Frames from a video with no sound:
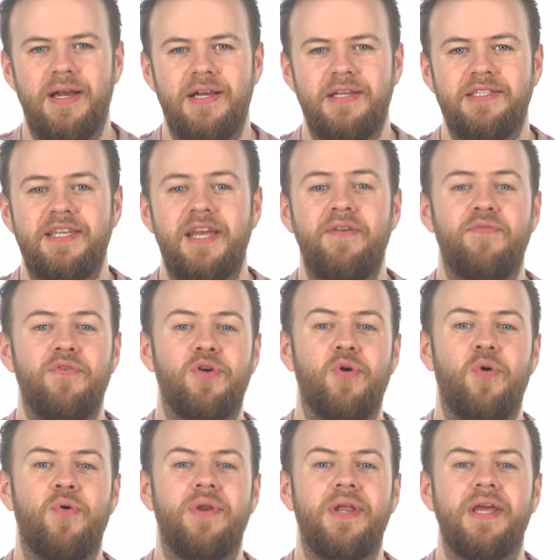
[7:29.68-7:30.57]
Instead of
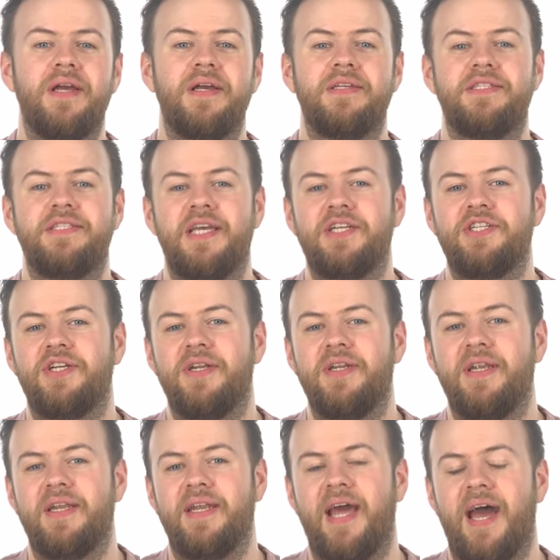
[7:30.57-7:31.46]
recording a
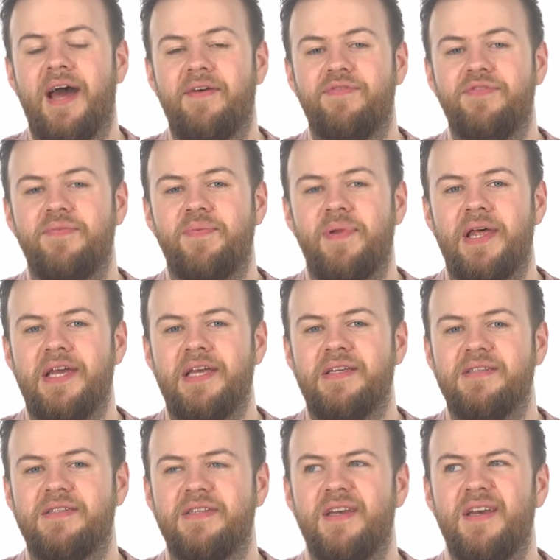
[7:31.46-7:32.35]
session and have the
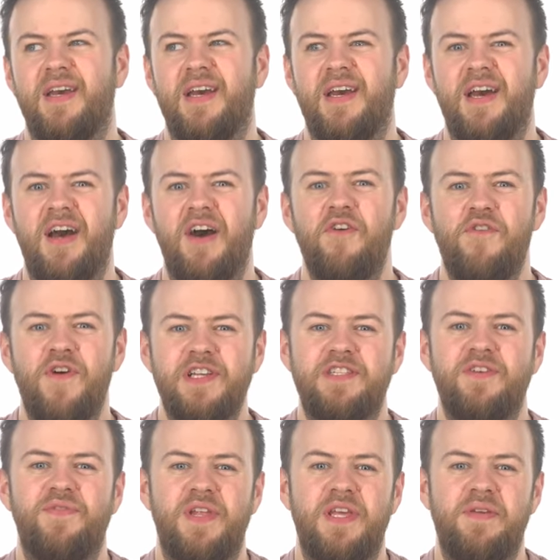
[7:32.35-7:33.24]
players
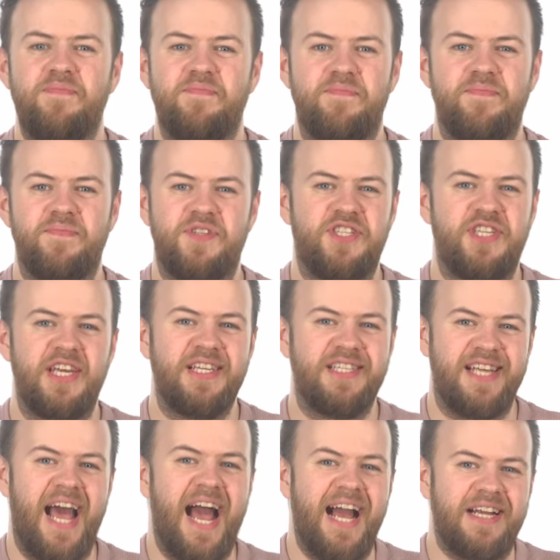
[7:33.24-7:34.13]
effectively sit
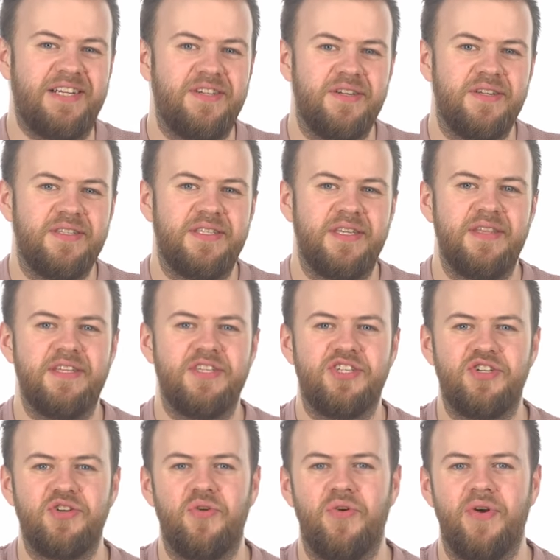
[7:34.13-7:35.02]
as actors in the
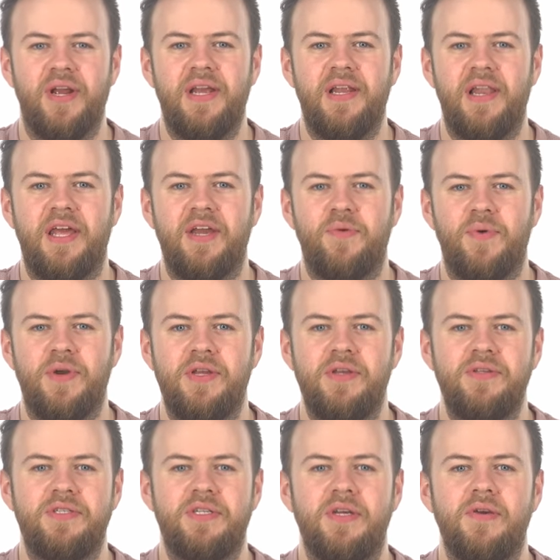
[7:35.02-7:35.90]
story like we're
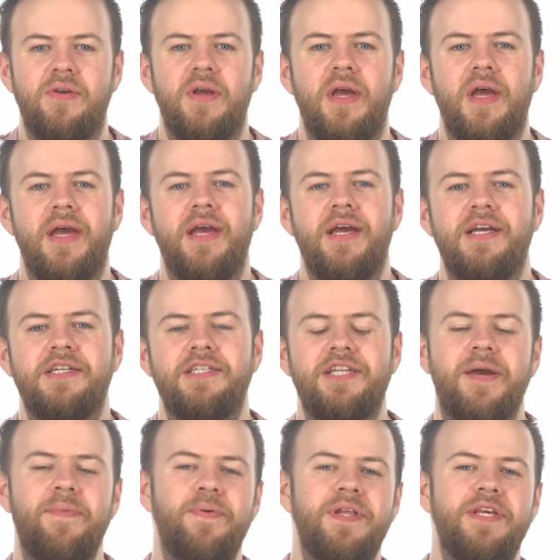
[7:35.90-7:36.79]
used to,
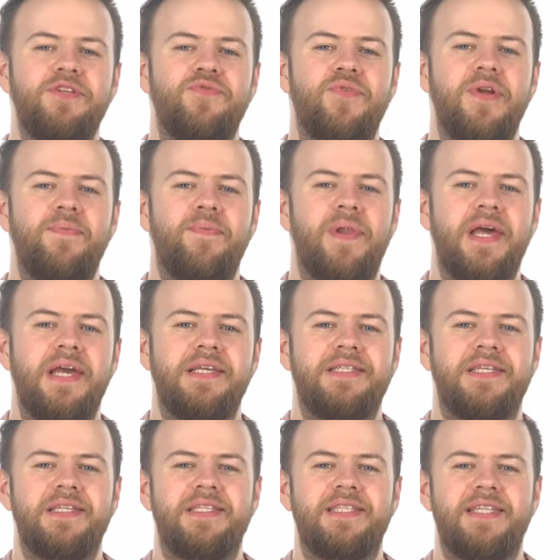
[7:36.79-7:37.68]
Japanese
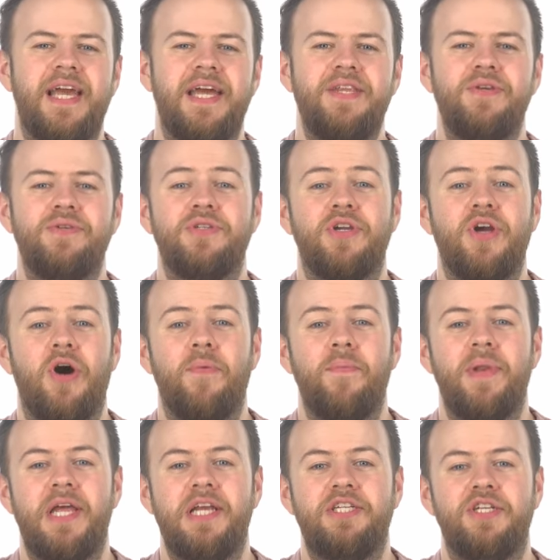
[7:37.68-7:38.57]
replays instead use a
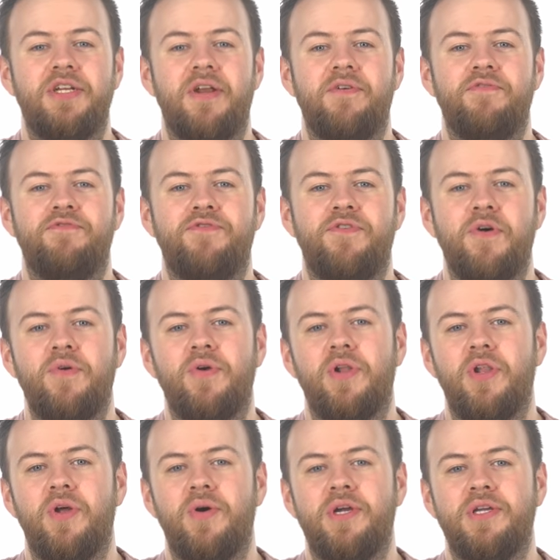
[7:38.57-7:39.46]
combination of
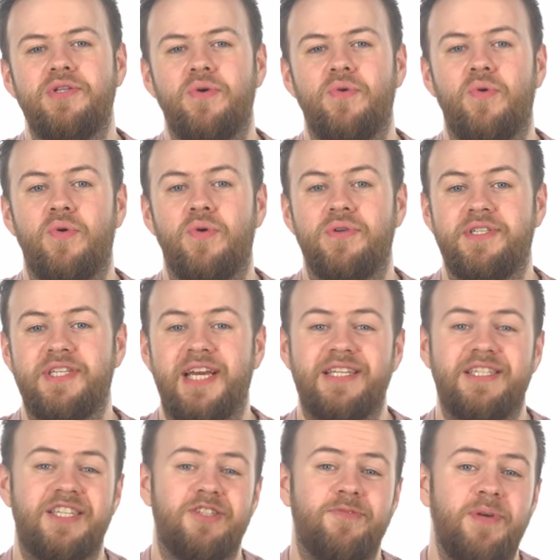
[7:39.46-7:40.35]
Vocaloid or
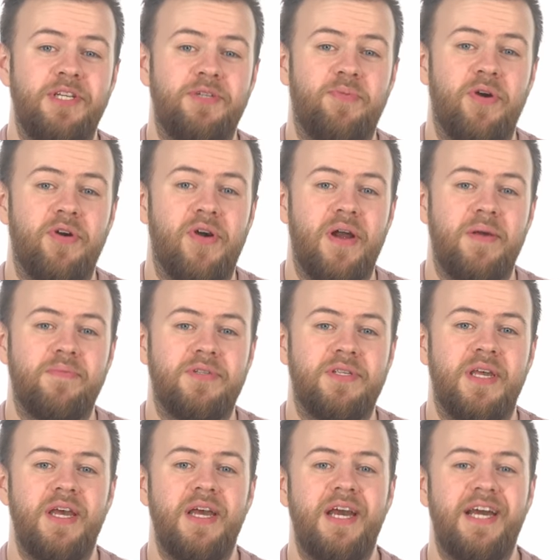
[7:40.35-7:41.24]
text-to-speech
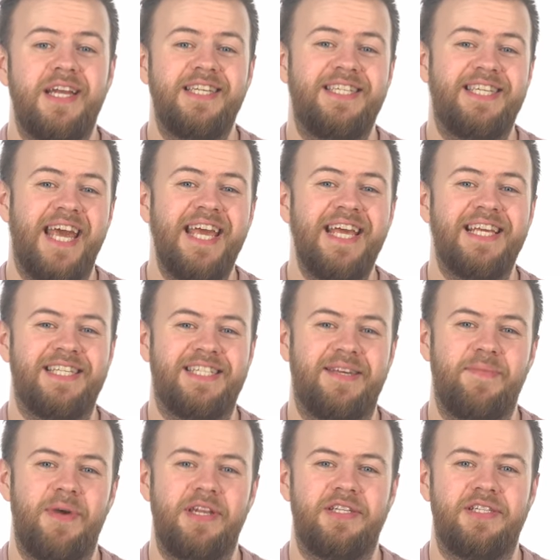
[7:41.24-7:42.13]
programs and dating
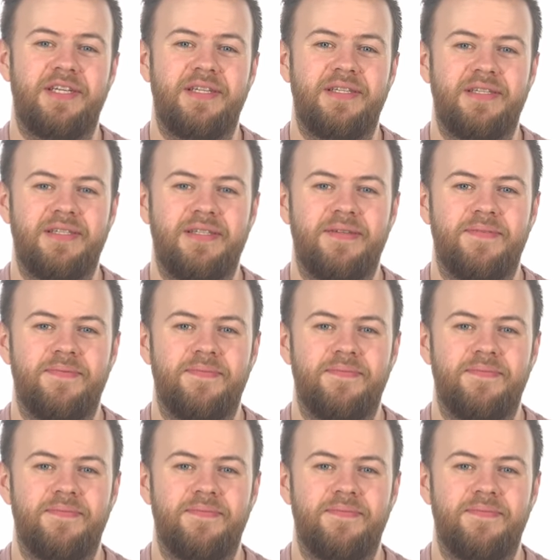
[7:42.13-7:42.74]
sim engines.